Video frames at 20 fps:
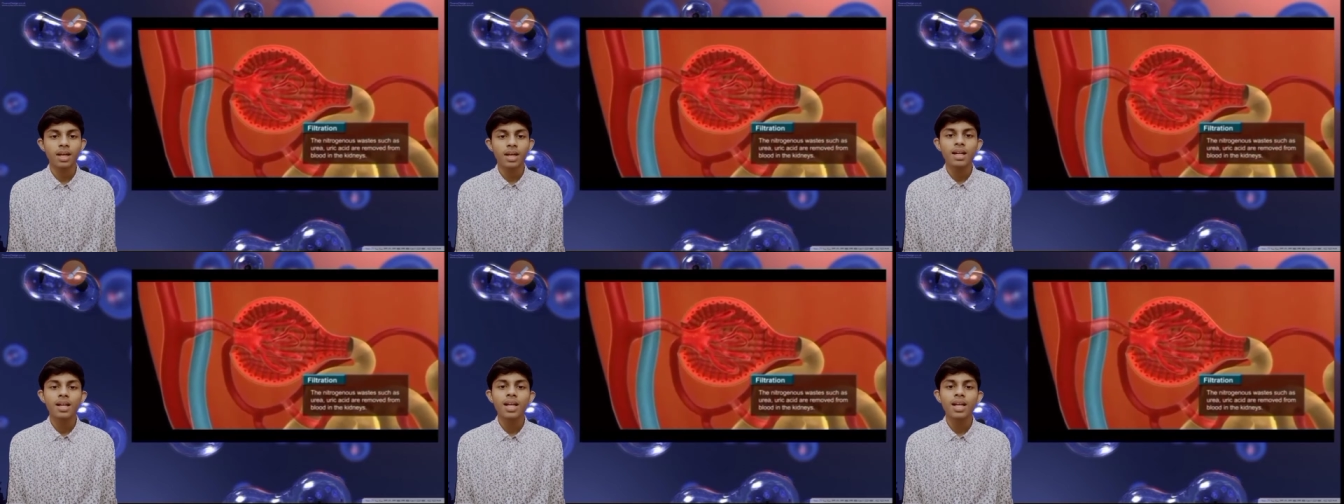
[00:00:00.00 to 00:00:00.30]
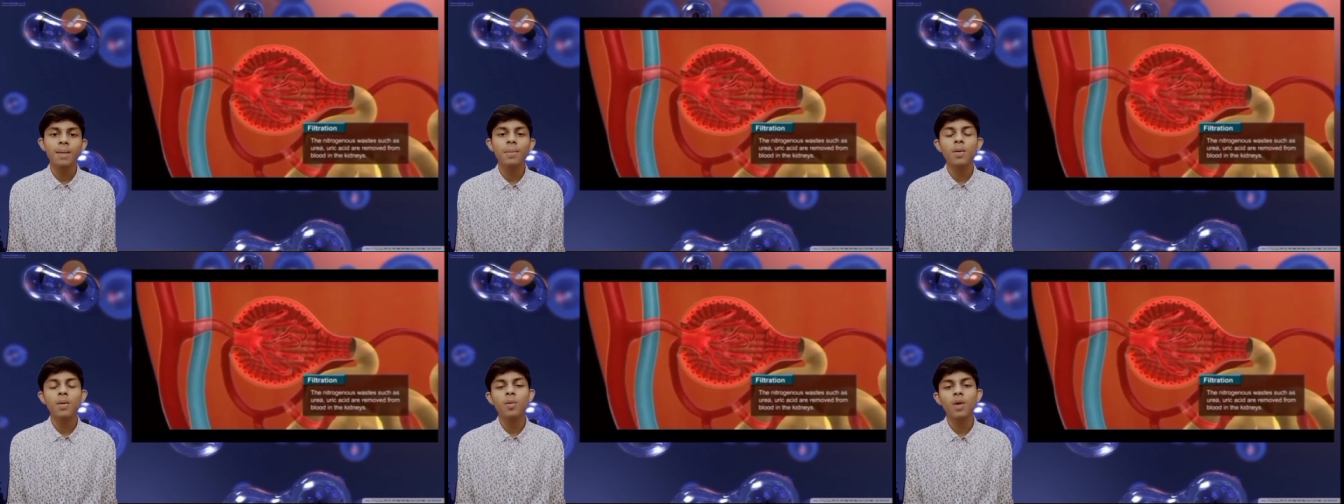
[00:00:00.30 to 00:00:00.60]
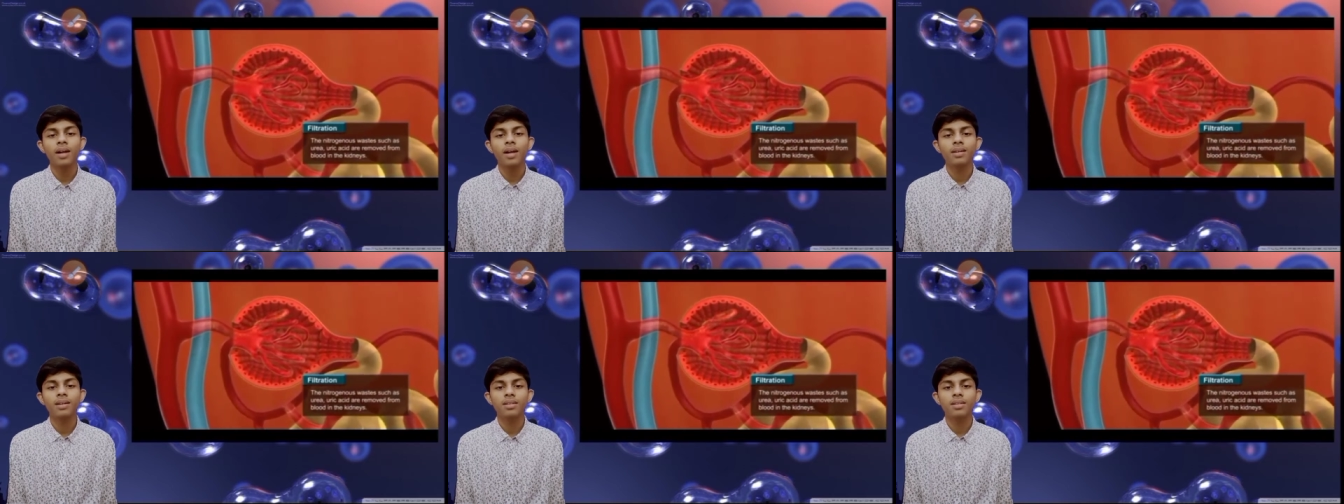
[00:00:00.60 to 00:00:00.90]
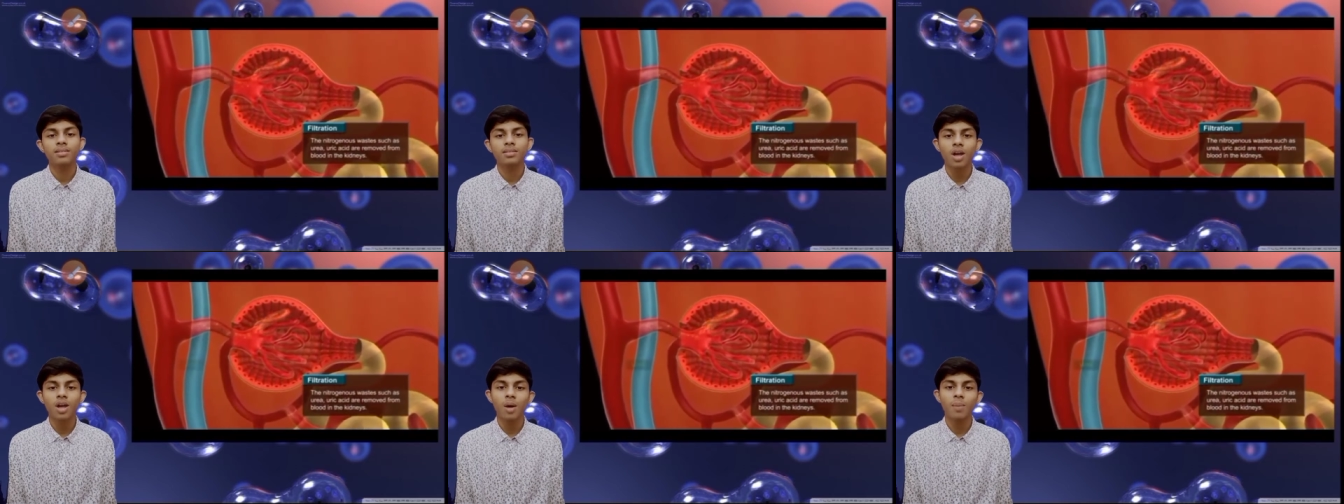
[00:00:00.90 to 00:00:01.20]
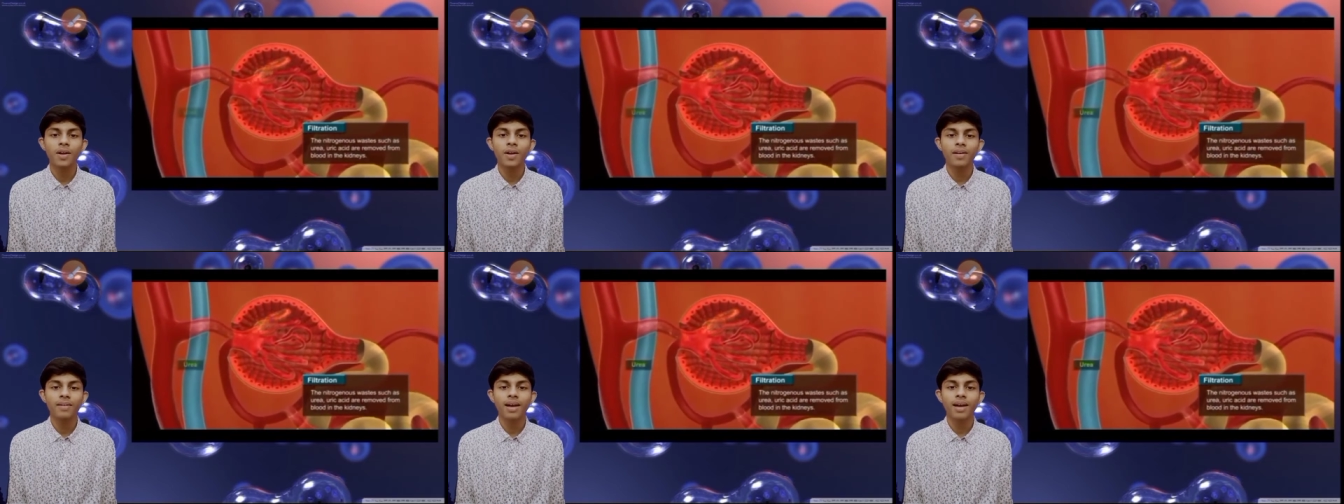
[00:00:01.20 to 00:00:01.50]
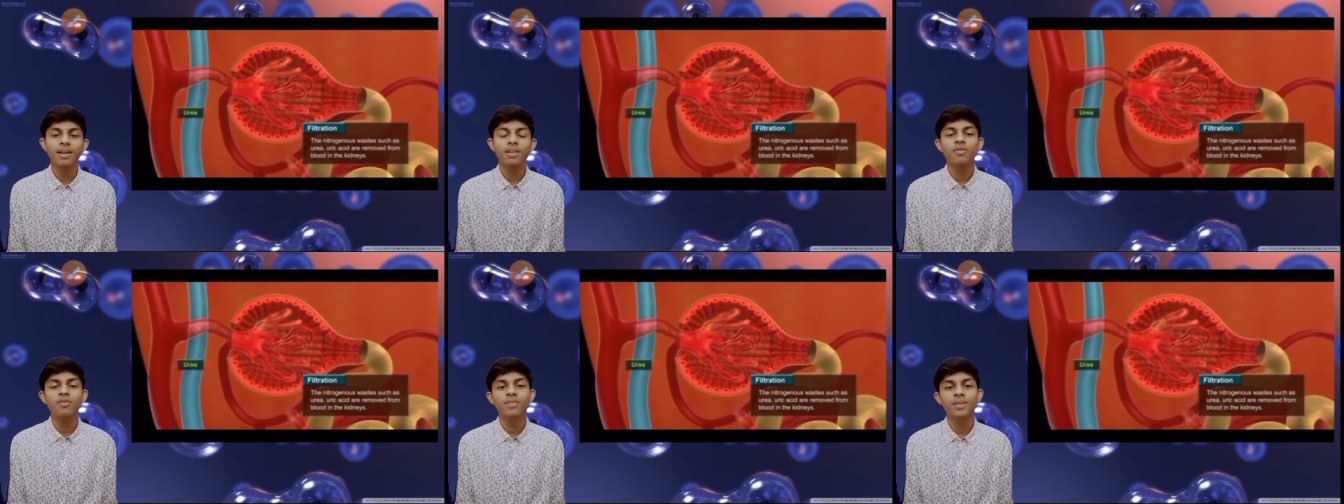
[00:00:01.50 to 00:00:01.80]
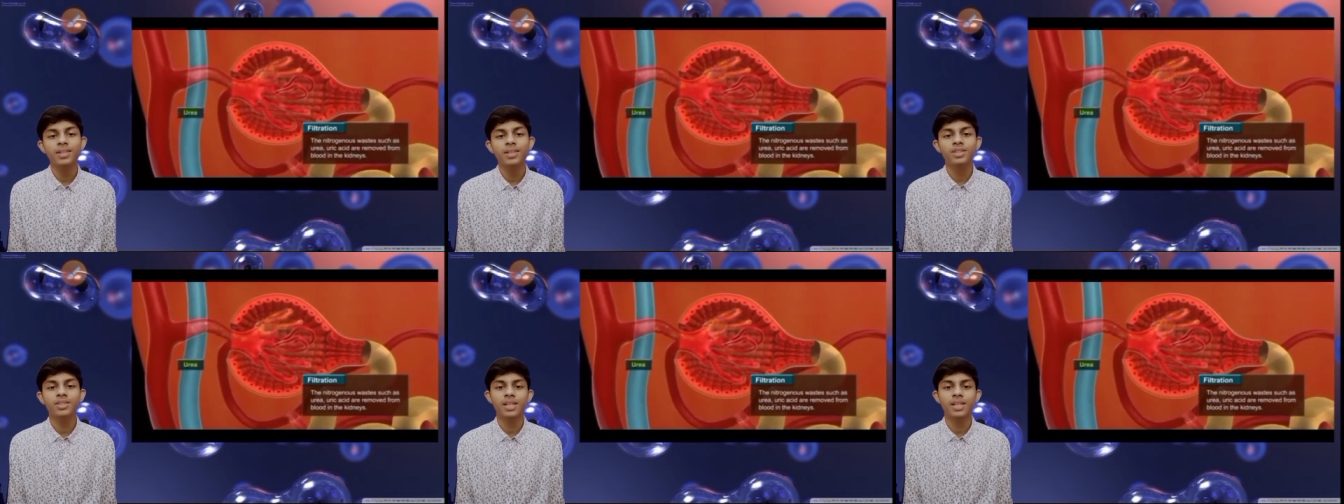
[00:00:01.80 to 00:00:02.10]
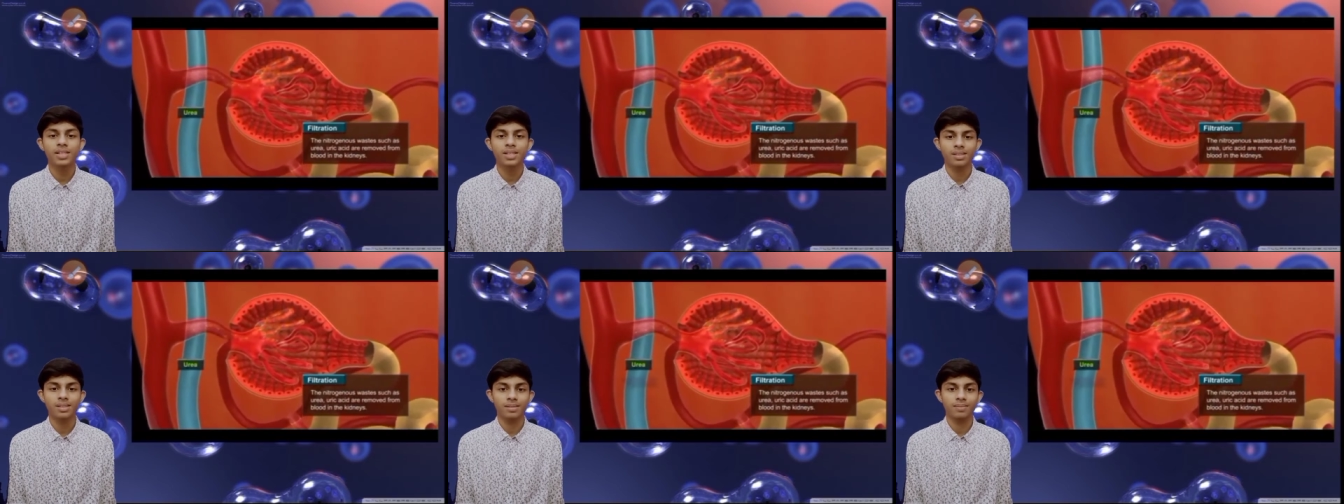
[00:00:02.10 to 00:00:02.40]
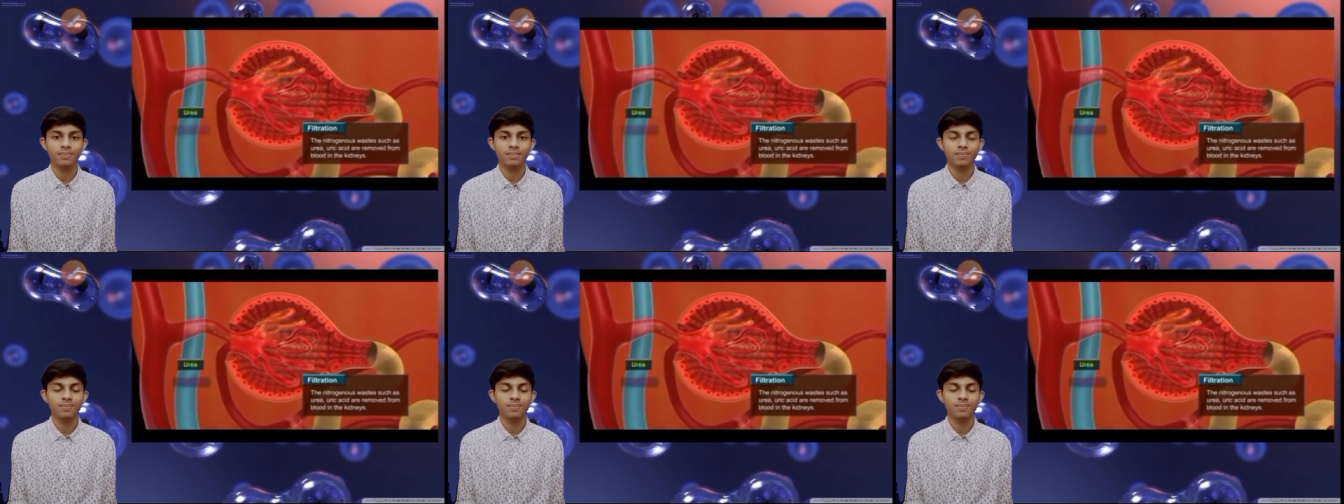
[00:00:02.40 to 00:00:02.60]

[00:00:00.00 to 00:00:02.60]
Number 1. Glomerular filtration.